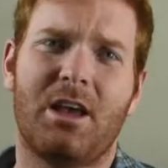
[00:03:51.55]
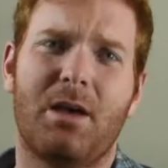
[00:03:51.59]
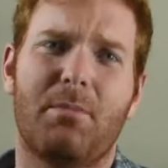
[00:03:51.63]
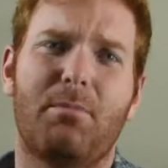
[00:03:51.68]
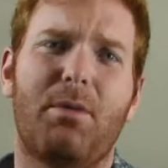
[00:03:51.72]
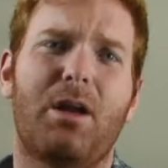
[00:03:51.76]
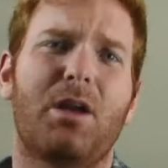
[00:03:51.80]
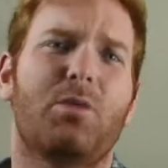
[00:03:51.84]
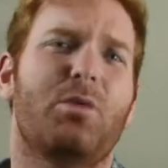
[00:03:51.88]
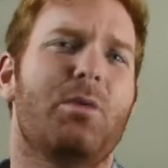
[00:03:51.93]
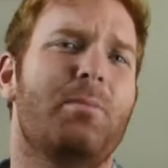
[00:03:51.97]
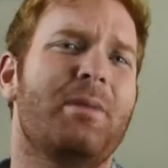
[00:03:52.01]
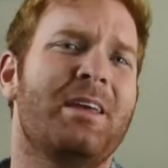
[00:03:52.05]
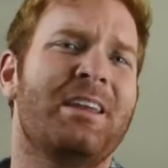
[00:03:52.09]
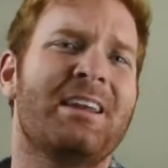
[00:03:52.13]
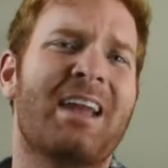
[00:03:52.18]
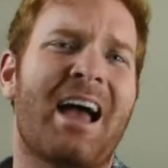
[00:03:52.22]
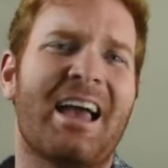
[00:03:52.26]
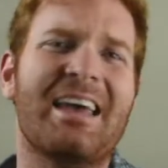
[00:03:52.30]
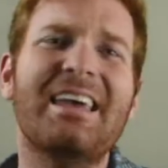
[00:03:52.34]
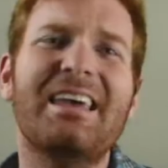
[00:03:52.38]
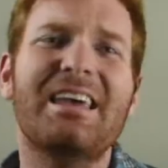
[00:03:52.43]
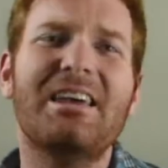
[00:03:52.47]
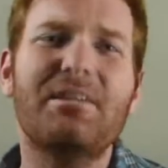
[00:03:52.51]
But it would be
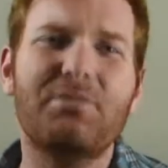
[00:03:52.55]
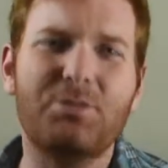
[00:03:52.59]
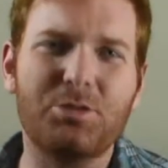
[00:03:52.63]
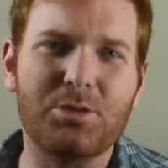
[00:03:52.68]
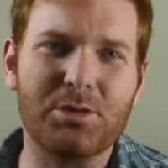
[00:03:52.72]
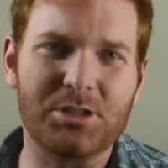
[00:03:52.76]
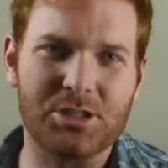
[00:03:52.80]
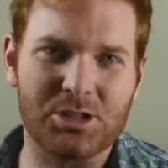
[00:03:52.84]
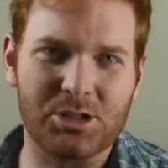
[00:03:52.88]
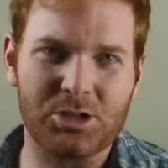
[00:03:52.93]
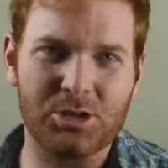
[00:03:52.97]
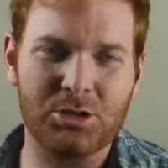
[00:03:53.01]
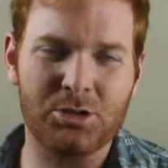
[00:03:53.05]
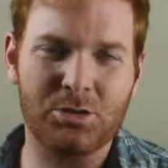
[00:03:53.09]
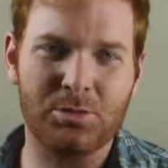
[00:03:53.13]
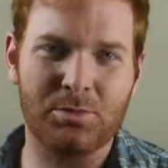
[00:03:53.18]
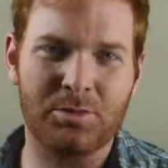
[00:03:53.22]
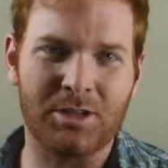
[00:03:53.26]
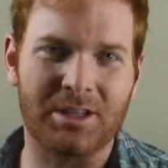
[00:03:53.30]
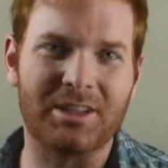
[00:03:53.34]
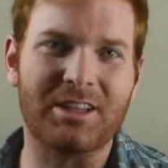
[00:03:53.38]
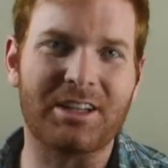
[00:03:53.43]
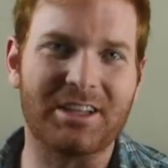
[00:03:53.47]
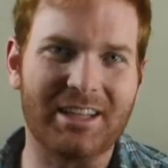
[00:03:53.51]
naive to assume
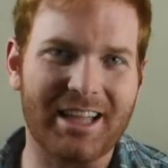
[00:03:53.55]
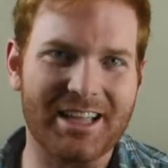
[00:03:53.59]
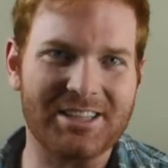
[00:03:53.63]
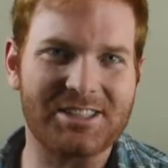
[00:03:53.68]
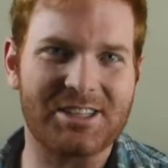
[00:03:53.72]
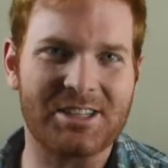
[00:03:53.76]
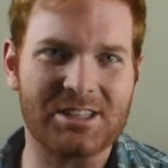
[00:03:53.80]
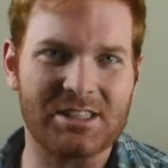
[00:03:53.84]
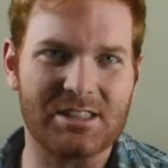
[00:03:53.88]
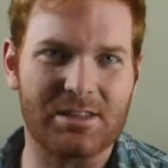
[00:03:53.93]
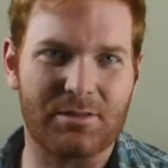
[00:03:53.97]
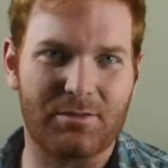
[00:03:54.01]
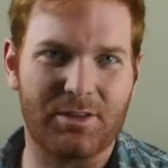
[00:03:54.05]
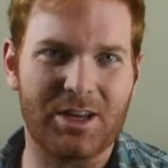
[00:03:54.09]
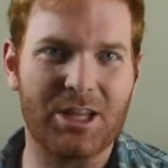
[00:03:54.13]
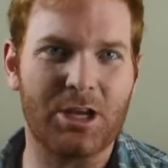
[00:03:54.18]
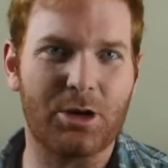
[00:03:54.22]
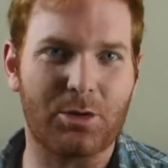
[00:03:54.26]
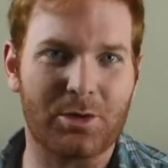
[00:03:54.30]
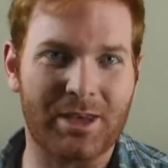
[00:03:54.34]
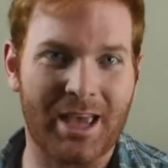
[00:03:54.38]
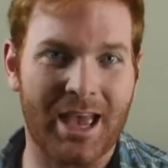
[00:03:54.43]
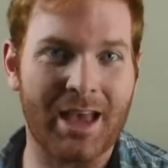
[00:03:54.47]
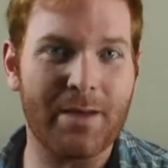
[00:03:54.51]
that the lessons the
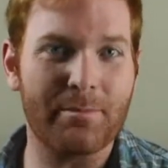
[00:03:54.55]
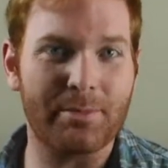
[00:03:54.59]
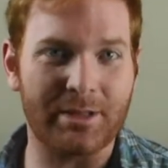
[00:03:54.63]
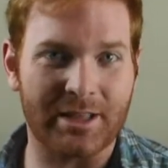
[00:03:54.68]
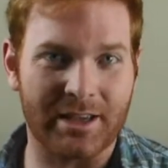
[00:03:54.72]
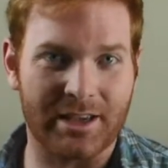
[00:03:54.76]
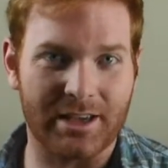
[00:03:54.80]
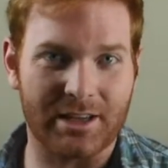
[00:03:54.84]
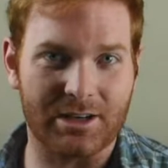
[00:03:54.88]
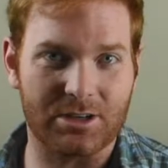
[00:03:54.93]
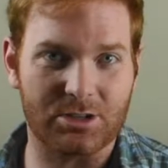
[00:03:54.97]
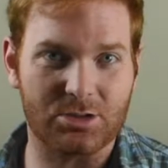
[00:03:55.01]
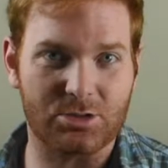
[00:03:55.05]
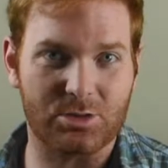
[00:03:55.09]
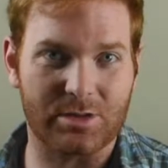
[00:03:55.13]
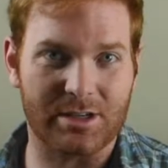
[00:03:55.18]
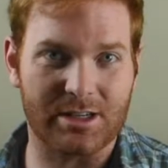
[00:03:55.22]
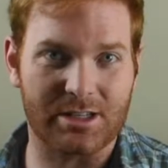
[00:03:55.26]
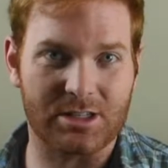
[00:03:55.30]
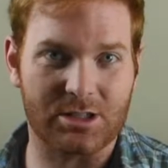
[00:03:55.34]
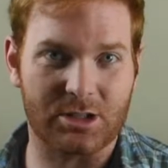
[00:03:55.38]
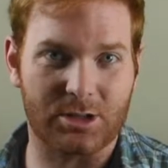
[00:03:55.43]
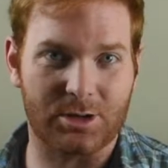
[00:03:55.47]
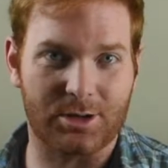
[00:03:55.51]
video gambling industry
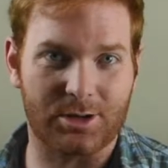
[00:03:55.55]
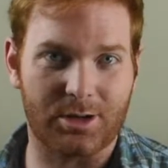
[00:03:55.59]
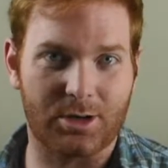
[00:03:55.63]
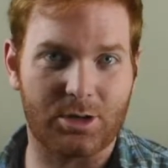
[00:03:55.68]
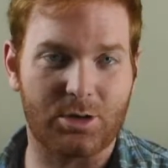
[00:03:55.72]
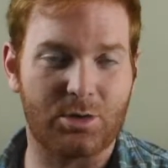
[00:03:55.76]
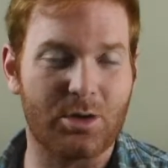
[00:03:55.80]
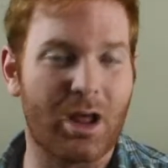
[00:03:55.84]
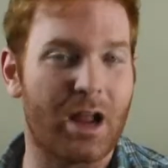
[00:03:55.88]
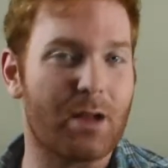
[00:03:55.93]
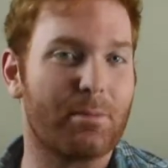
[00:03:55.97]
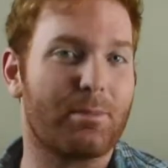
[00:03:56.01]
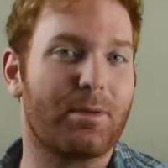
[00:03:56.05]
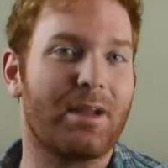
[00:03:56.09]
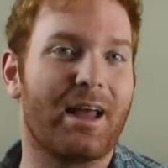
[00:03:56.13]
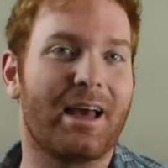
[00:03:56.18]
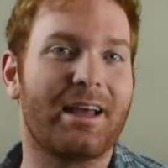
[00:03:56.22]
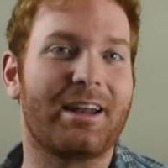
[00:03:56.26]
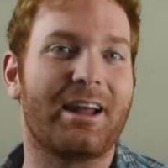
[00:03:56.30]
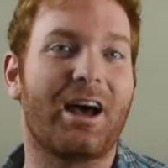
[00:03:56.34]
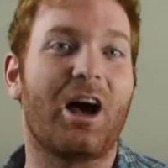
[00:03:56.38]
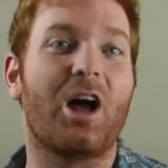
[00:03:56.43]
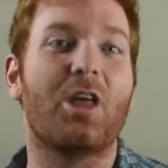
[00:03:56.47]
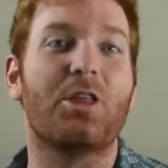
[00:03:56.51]
has learned do not apply
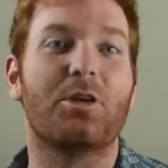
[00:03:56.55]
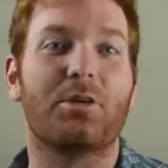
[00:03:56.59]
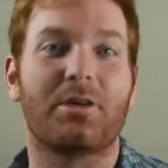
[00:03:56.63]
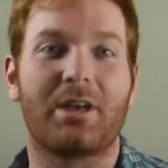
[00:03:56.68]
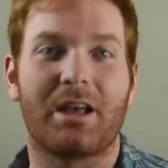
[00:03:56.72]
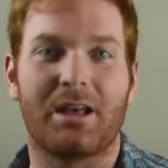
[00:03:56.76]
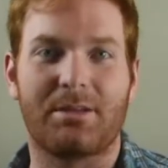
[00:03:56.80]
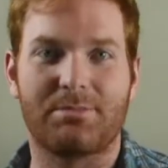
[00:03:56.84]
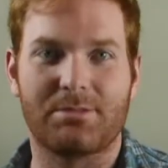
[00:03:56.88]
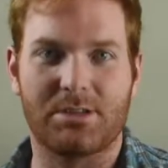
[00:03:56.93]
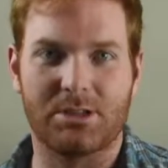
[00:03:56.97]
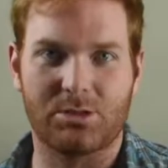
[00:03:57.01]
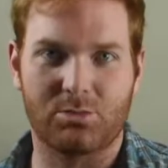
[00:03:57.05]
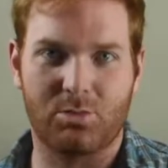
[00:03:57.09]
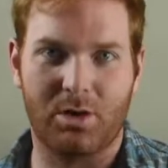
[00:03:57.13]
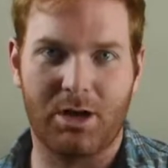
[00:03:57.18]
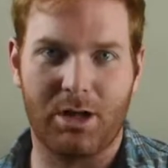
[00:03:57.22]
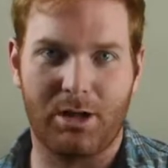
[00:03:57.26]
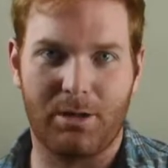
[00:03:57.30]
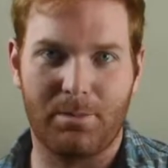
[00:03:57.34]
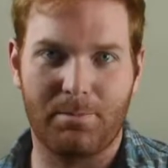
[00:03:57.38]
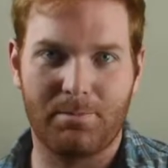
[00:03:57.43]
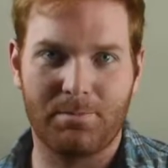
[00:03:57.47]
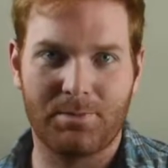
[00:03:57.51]
to other games as
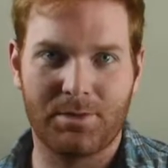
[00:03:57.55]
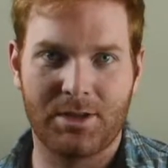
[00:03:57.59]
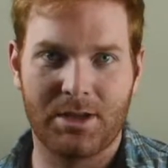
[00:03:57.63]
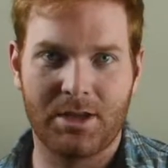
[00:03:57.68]
well.